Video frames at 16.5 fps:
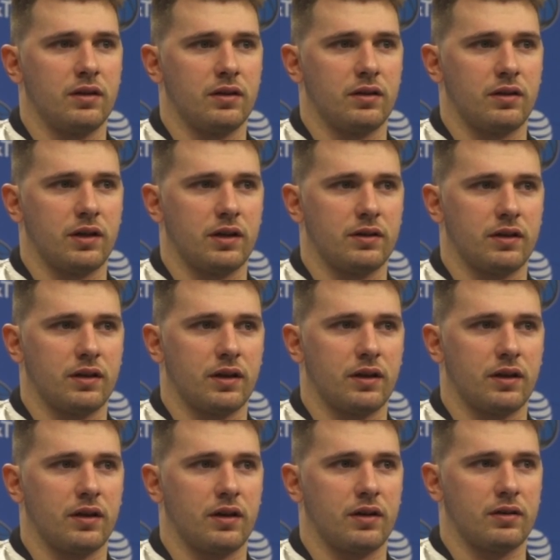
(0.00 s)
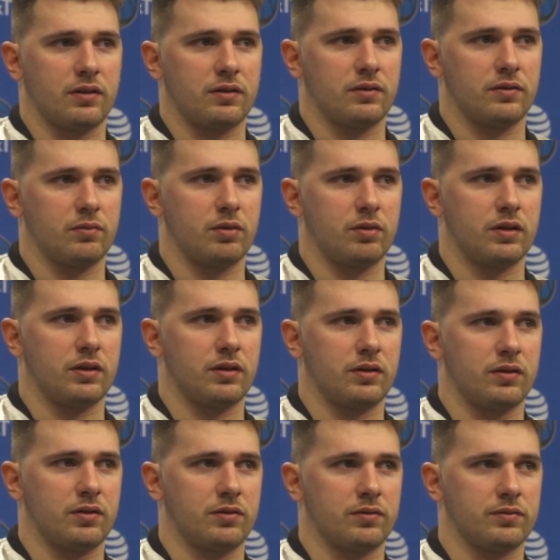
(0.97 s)
I'm not taking care, but
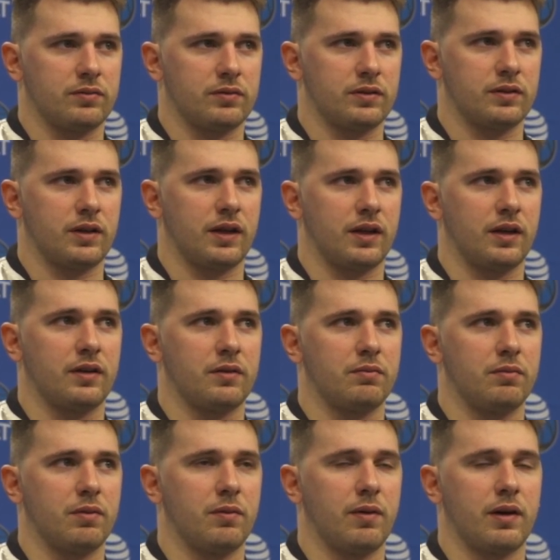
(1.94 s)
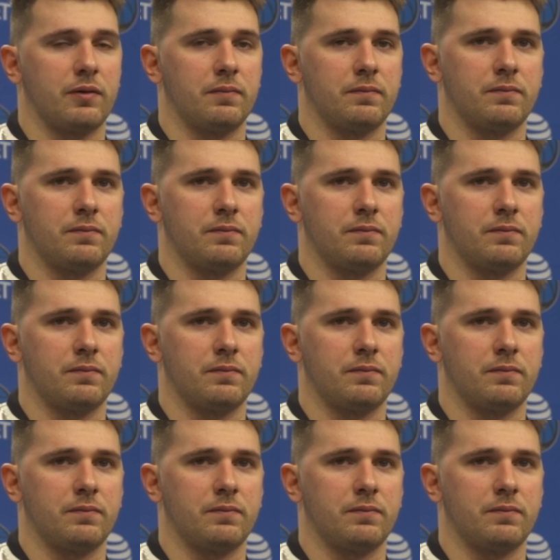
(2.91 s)
I gotta be better.